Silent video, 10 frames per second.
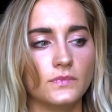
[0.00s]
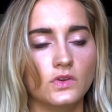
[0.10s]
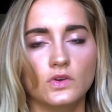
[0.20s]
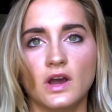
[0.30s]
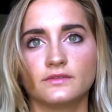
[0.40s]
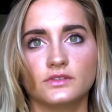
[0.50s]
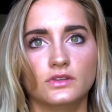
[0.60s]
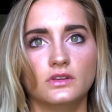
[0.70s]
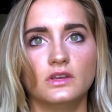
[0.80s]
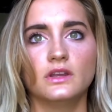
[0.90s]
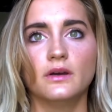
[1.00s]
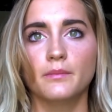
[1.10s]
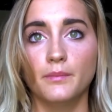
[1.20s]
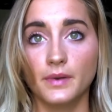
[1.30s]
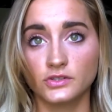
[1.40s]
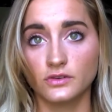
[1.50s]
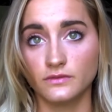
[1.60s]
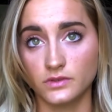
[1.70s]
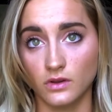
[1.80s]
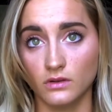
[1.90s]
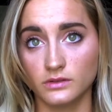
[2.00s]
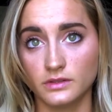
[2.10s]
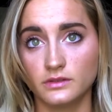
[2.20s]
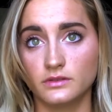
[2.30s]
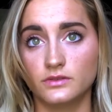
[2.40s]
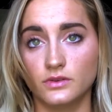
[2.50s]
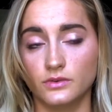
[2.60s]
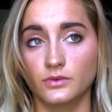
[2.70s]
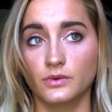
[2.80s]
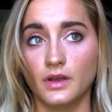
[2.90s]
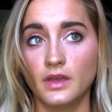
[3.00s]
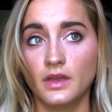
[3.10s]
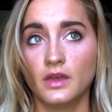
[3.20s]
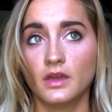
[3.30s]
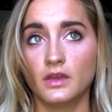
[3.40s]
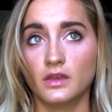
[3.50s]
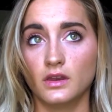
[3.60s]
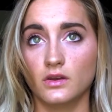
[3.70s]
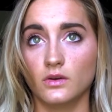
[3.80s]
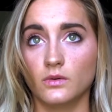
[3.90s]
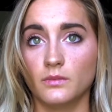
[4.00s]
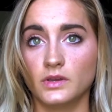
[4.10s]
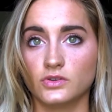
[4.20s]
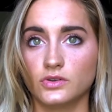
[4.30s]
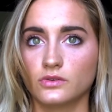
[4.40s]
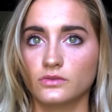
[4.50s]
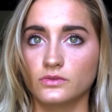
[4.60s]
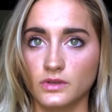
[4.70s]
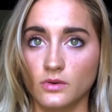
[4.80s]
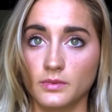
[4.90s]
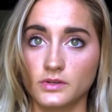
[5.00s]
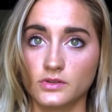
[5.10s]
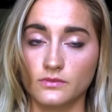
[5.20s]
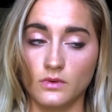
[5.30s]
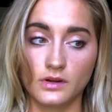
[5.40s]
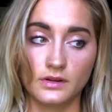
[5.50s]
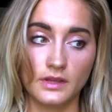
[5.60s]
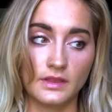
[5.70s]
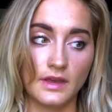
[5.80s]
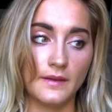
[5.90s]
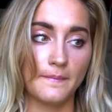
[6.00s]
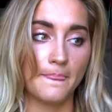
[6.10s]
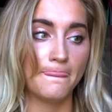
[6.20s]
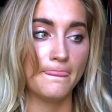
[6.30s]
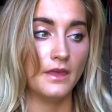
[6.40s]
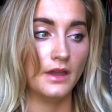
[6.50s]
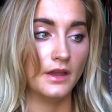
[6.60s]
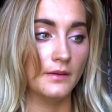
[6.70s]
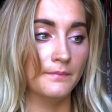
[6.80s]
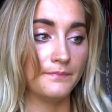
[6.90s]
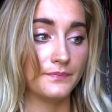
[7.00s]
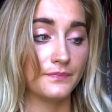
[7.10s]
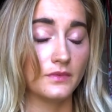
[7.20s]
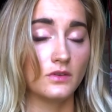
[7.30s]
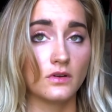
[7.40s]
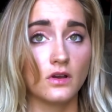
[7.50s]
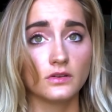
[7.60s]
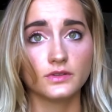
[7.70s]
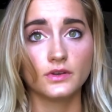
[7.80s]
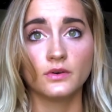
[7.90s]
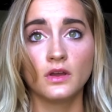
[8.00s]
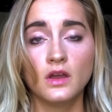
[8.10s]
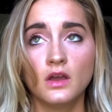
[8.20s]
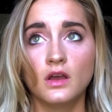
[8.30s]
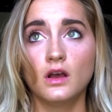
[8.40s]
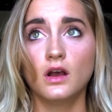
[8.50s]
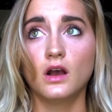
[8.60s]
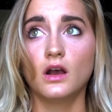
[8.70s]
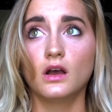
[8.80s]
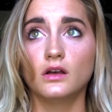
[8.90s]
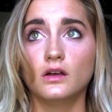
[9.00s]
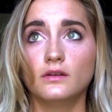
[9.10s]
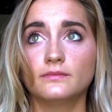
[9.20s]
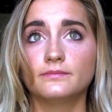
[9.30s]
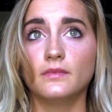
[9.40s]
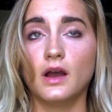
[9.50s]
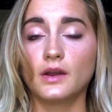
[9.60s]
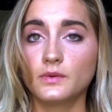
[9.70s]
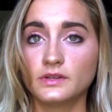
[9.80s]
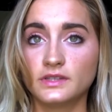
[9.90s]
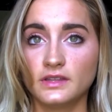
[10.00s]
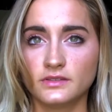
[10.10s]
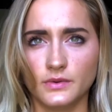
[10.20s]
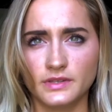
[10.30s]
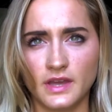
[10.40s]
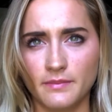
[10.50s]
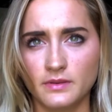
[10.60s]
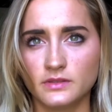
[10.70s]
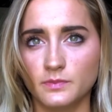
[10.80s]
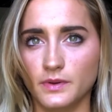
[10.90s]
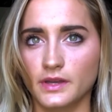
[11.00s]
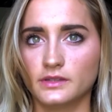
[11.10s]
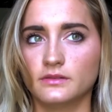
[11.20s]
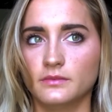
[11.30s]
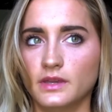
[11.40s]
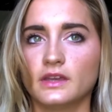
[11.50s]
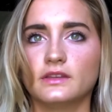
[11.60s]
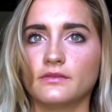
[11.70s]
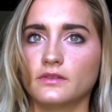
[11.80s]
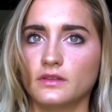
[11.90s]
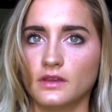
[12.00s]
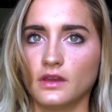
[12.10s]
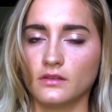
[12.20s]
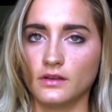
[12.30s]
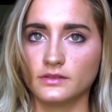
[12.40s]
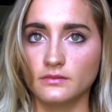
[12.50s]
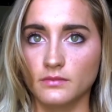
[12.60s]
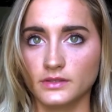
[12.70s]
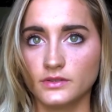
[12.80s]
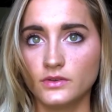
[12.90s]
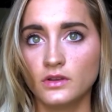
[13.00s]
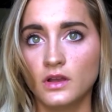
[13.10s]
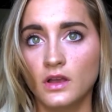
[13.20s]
you have to eat a bunch of salt to, you know, make sure you don't lose a whole bunch of water like that. You can also, I don't want to say this always happens, but to me, I definitely think I lost some muscle